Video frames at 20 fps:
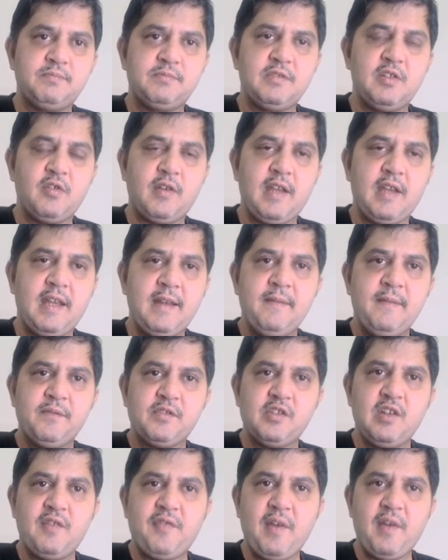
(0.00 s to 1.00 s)
Okay.
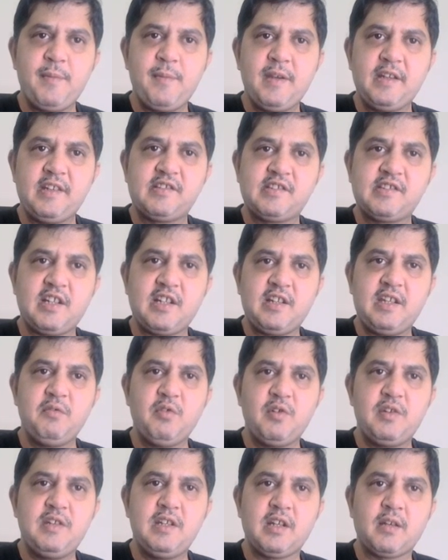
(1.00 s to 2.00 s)
So if I make this 30
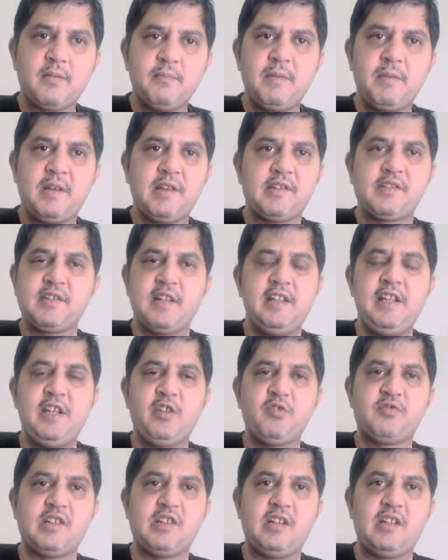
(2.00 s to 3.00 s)
over here, just I need
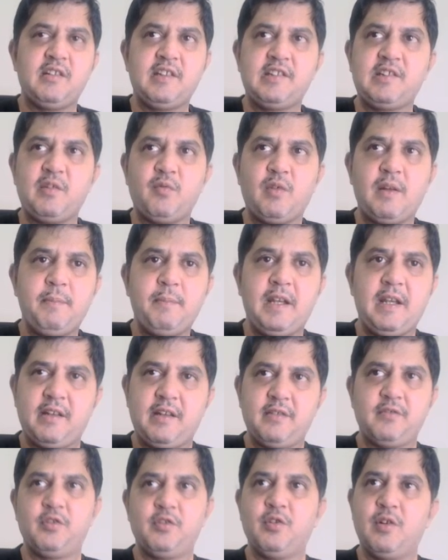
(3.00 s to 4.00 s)
to solve this in 1 minute.
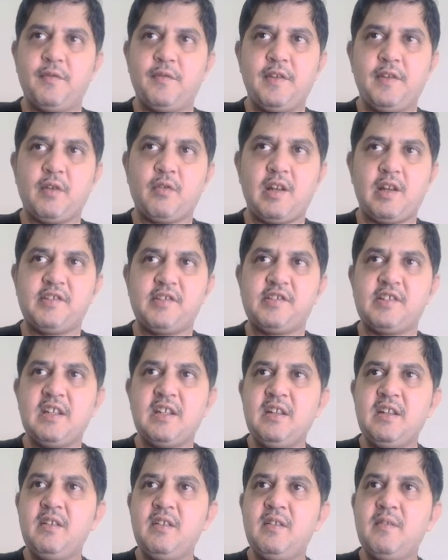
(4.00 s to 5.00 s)
Though we have crossed
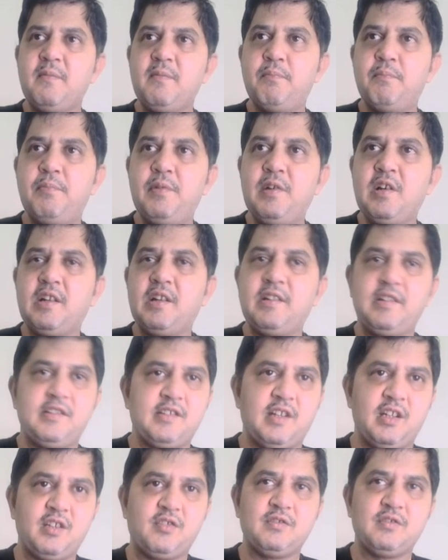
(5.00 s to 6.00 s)
beyond this
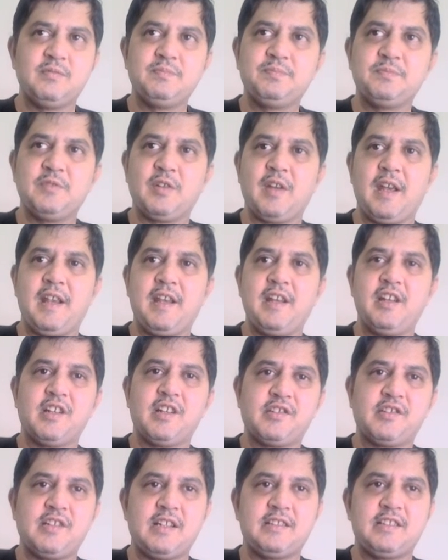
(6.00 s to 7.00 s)
also. Okay, I think I'll
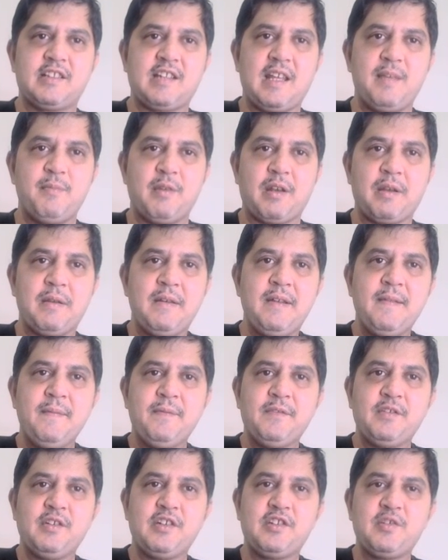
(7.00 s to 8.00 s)
start the timer.
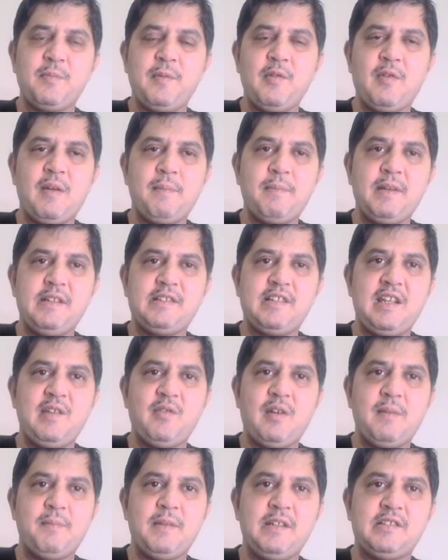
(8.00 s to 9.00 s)
So it should be 1 by 3.
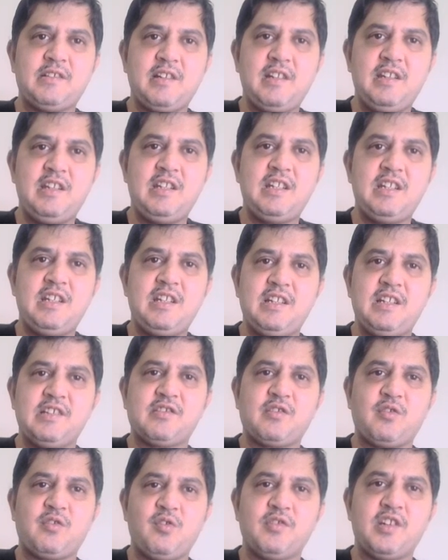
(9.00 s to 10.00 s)
1 by 3 is
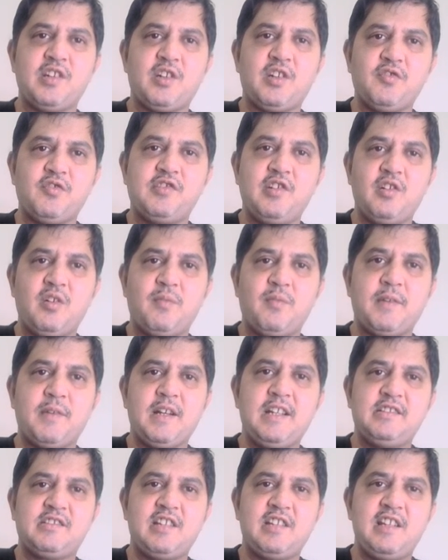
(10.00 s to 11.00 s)
closer to
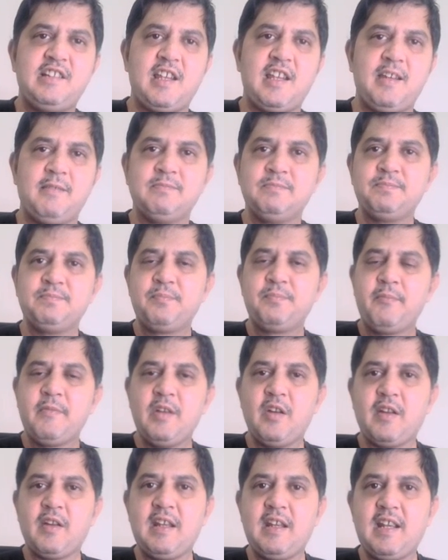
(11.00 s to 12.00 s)
0.33.
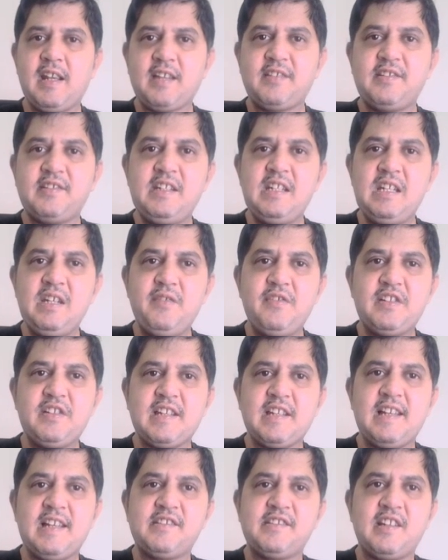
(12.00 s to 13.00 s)
Okay, let us see which
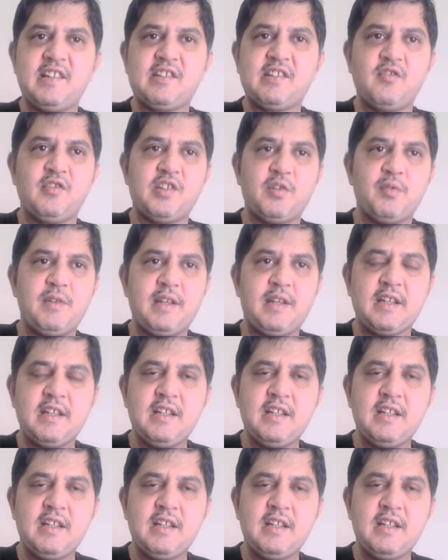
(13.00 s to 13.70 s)
answer is closer to it.